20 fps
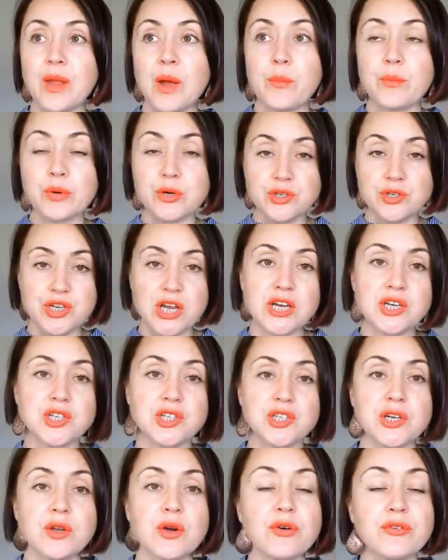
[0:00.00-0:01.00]

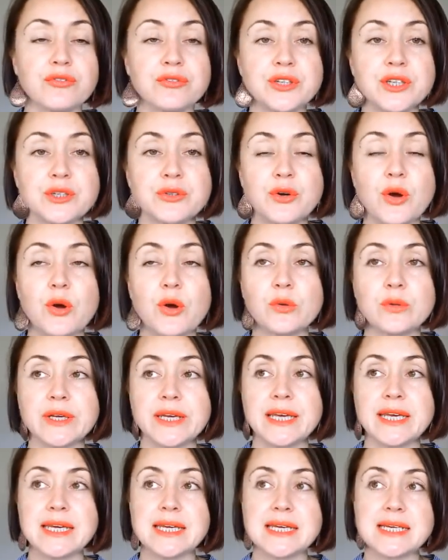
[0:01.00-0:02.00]
projection of
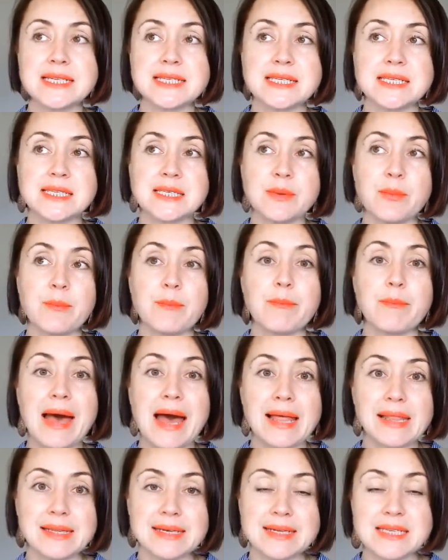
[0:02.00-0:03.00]
neroli is
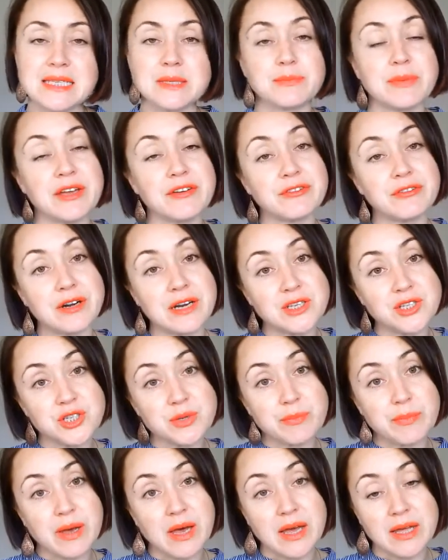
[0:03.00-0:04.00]
balanced by
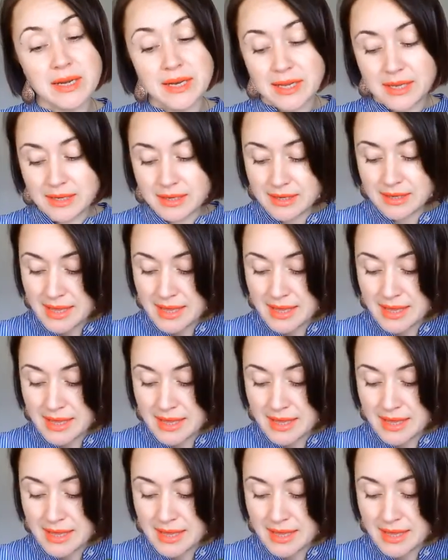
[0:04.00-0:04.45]
frangipani,